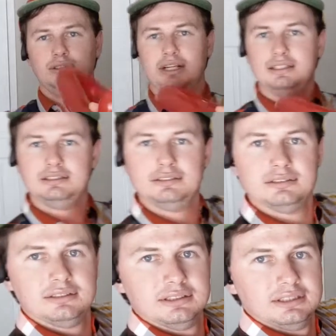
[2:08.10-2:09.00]
what I do,
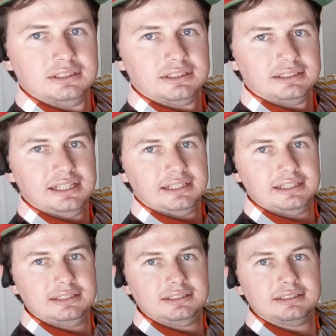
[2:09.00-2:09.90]
I take these
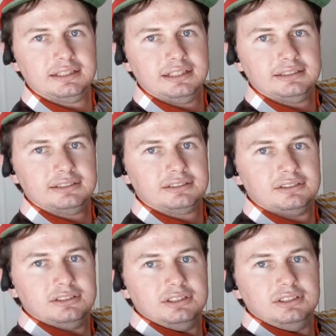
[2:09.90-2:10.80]
and just
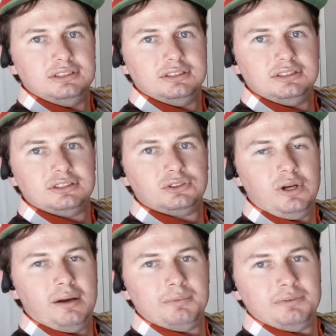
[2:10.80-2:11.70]

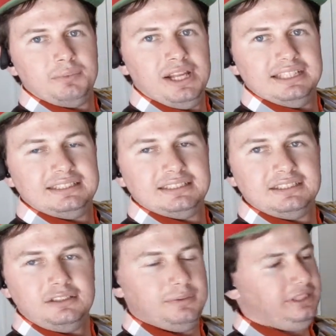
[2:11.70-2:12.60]
swap places a
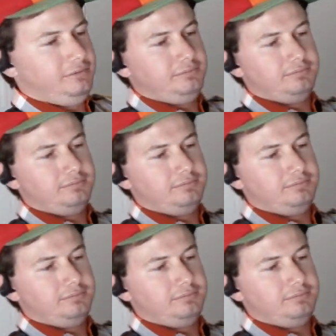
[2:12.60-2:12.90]
little bit.